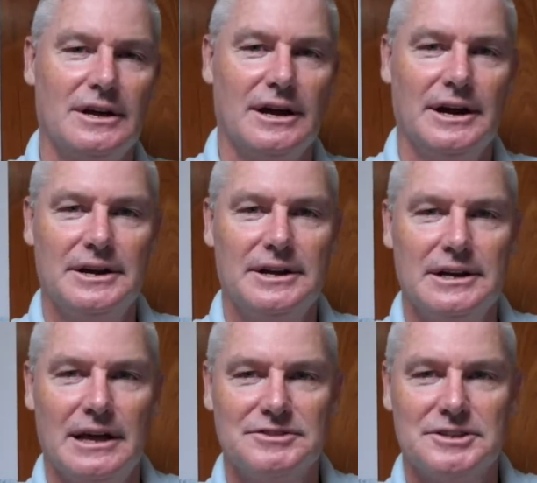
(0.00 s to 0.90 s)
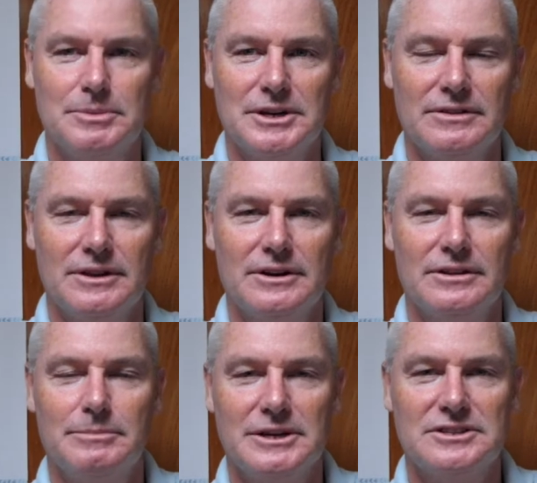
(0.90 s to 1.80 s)
and he loves to be in there
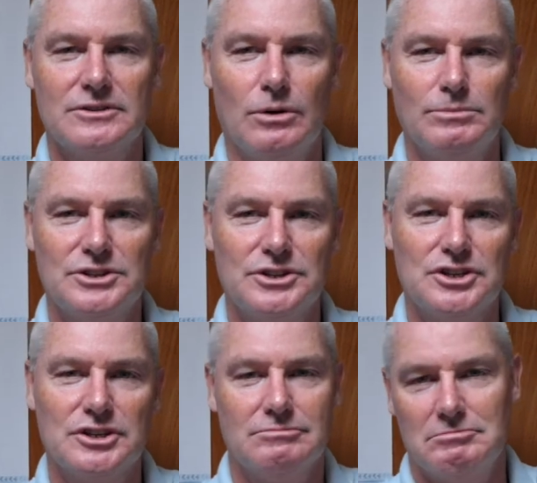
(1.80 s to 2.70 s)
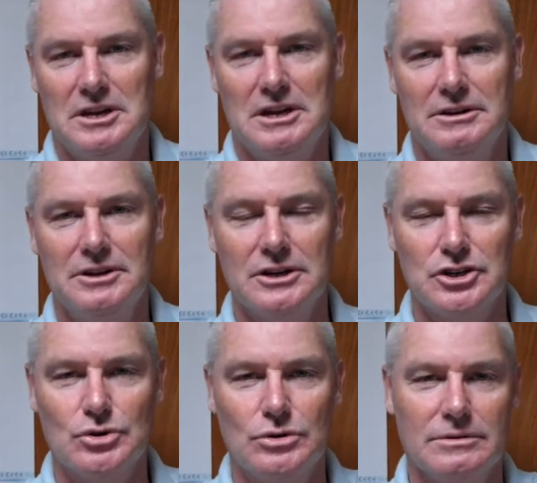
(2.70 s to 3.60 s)
in the mix of competition. And yeah,
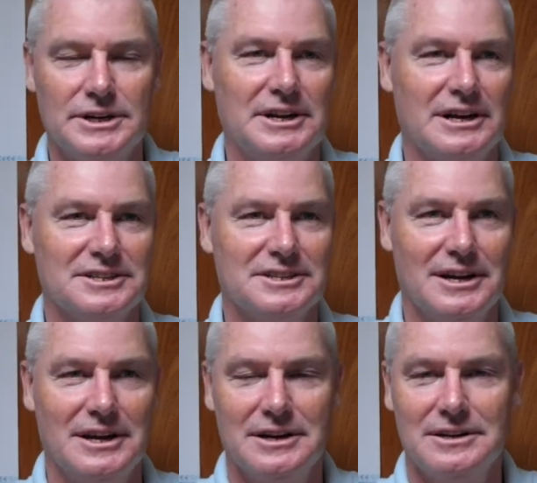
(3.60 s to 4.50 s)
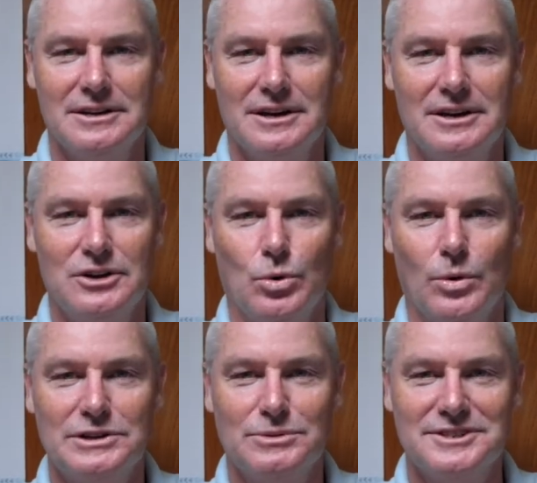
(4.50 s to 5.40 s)
sure, he does. And he
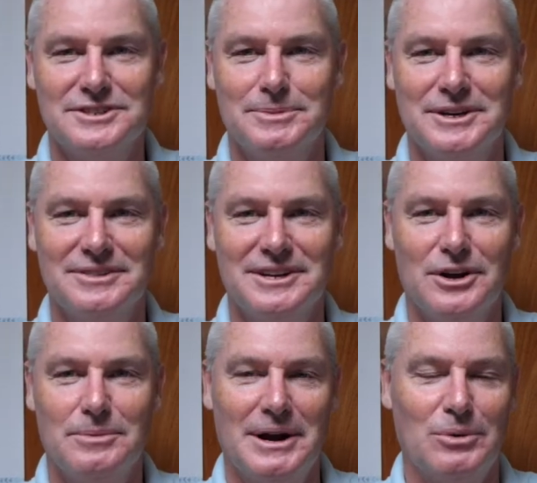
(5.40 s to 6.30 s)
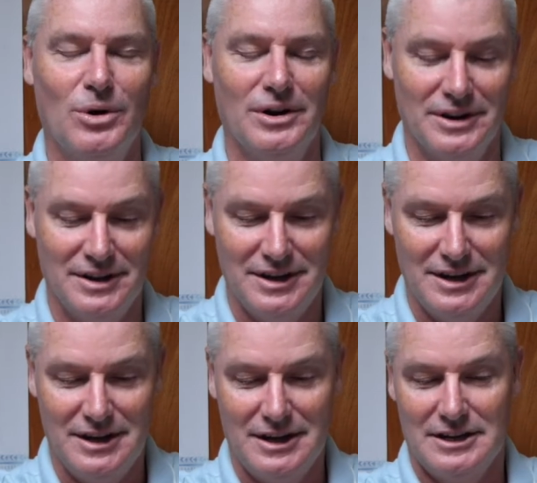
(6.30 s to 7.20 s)
always wants to be in there no matter what.
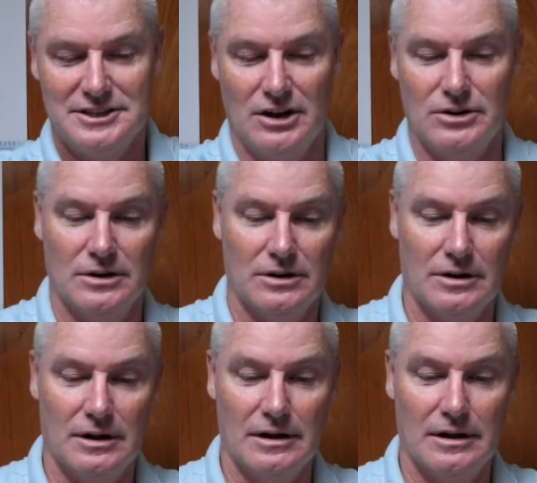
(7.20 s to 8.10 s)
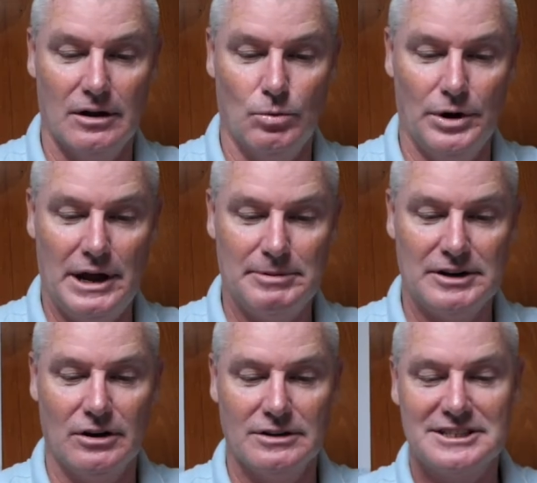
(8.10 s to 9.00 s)
So what
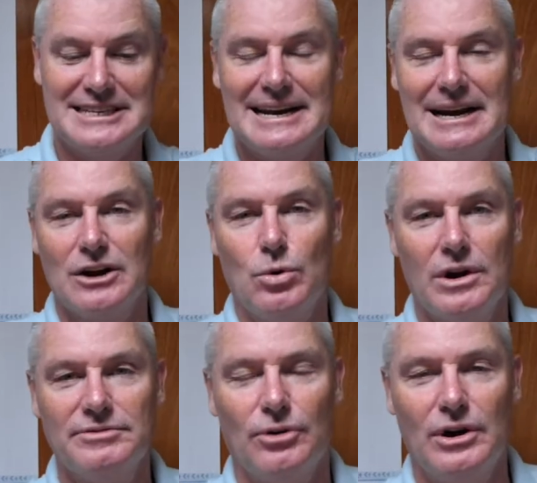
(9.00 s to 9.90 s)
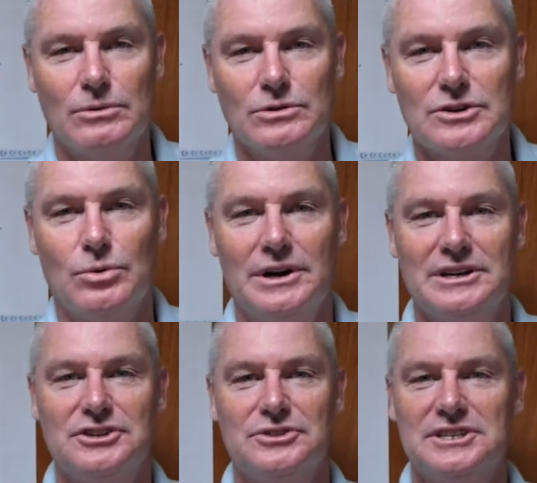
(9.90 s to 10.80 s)
happened on Saturday in qualifying was
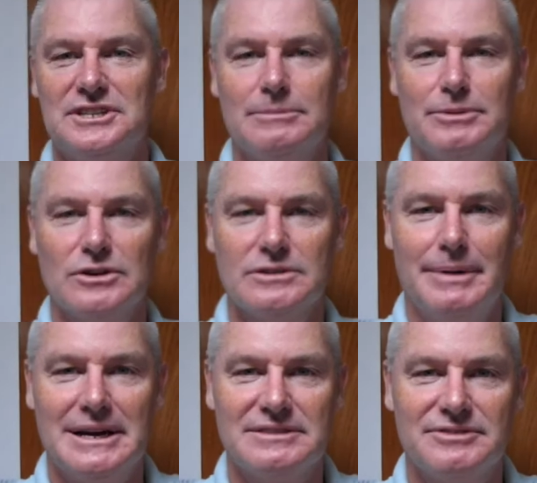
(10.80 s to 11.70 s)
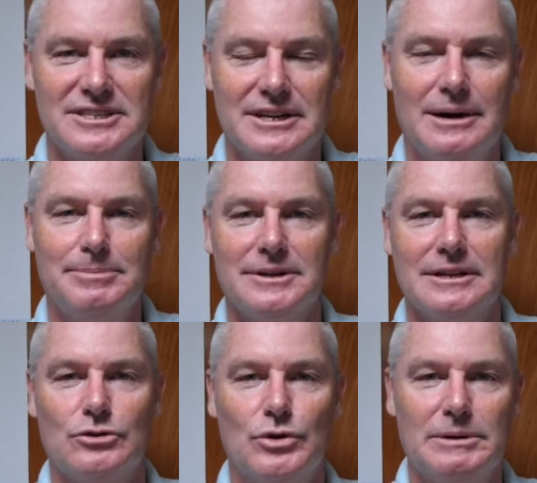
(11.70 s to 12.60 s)
quite interesting, because Max Verstappen
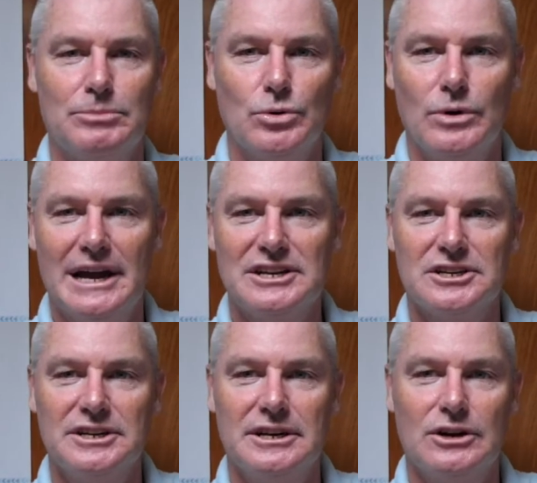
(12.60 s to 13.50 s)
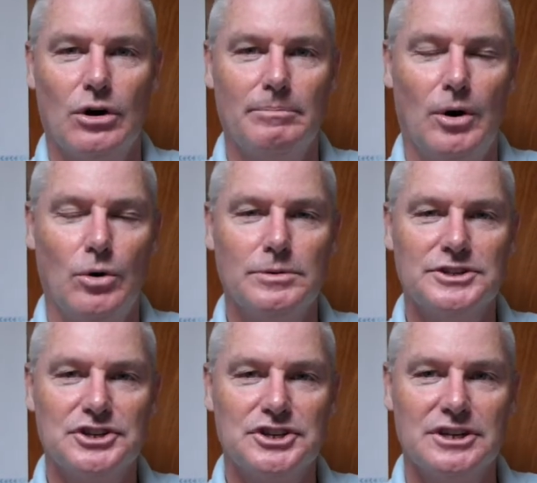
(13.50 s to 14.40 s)
in the Red Bull actually got pole
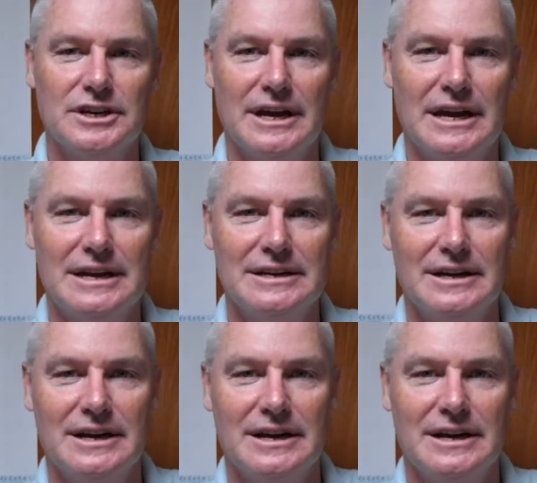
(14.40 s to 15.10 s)
position, and